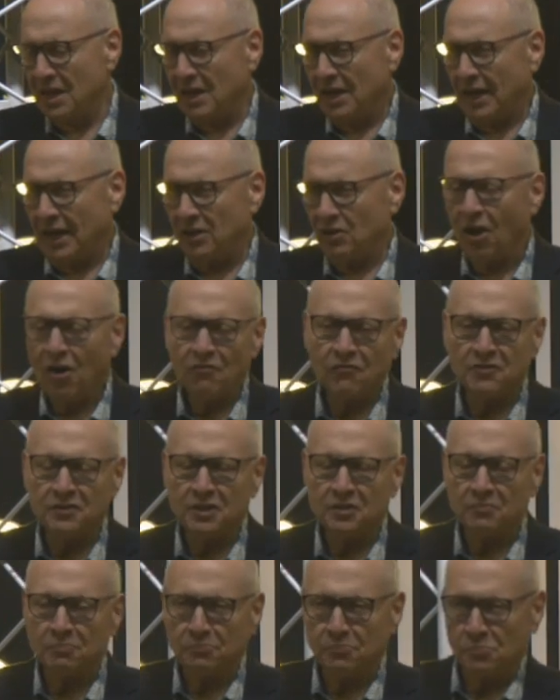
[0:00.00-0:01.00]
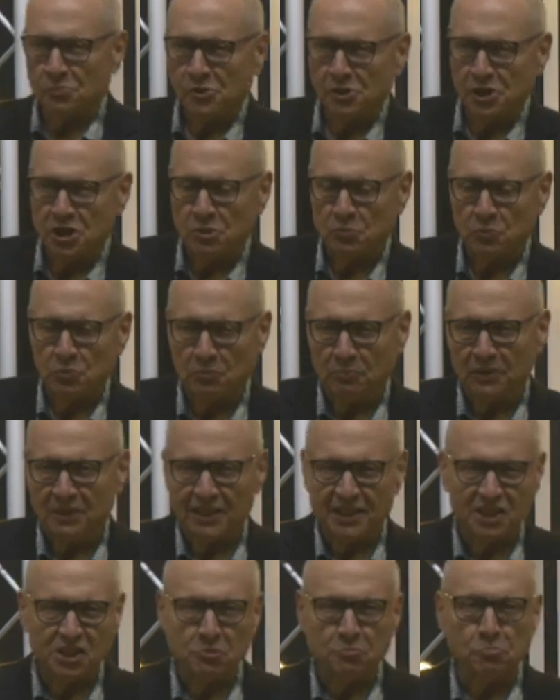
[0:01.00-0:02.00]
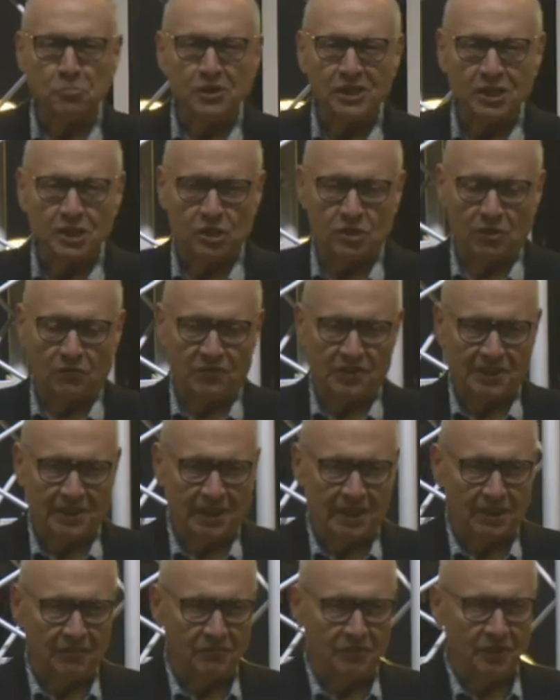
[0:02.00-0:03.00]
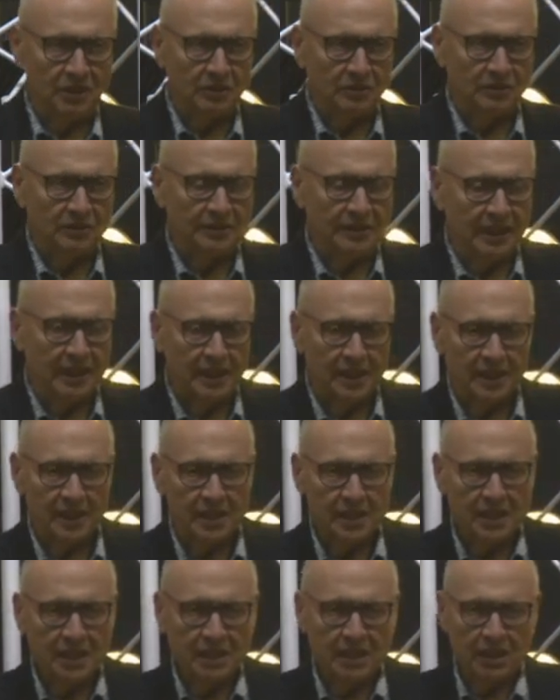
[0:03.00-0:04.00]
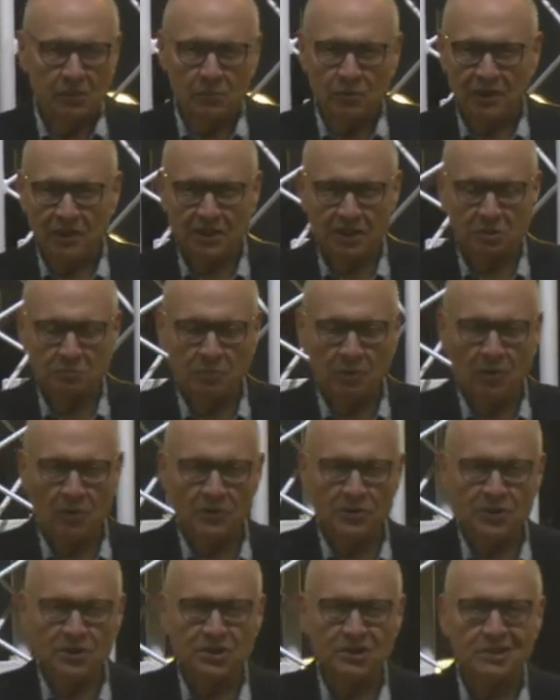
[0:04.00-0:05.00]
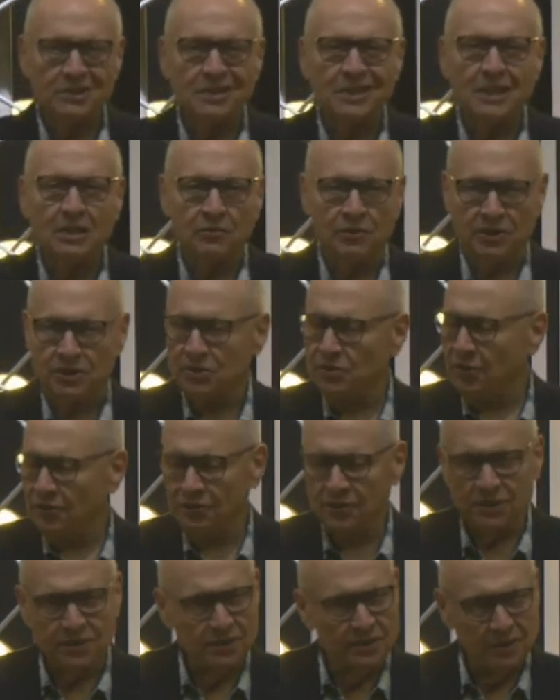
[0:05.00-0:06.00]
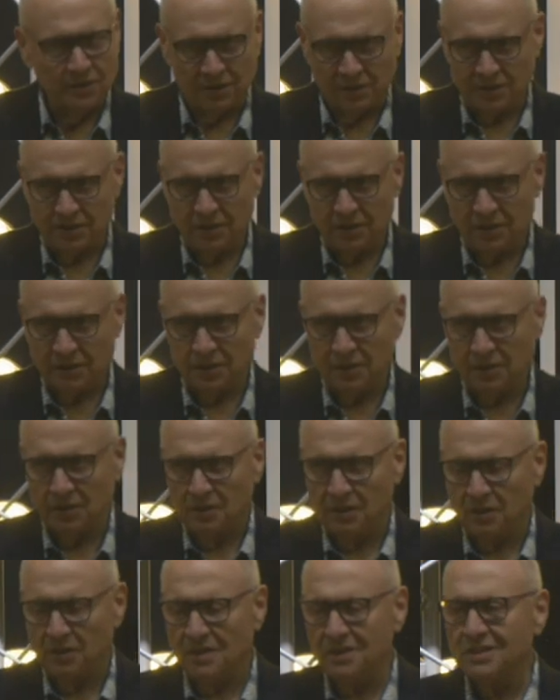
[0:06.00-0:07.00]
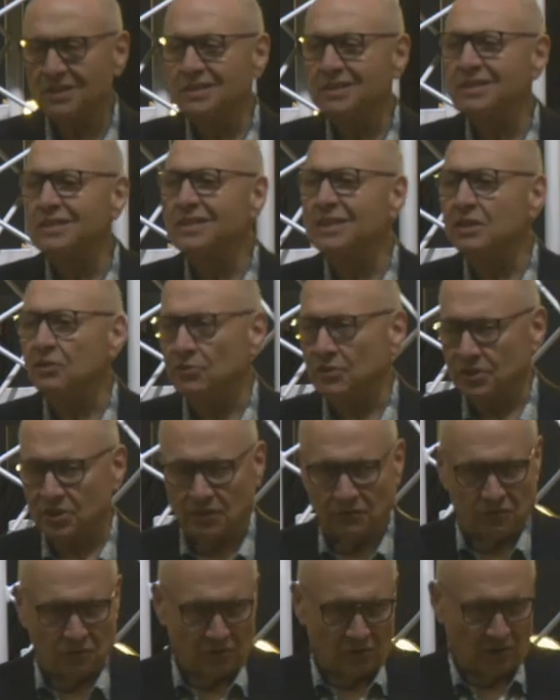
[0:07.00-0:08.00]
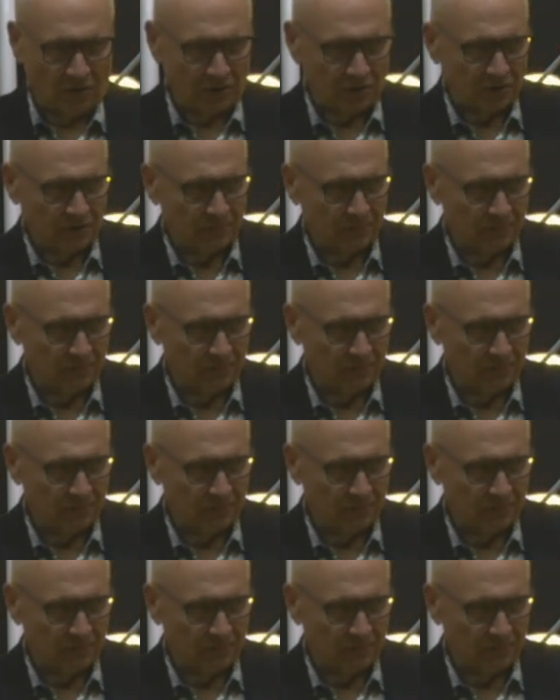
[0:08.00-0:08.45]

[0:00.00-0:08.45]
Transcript: And often the words will be an expression of his love. And he'll say he will expose the secrets, not the sins, the secrets of your heart.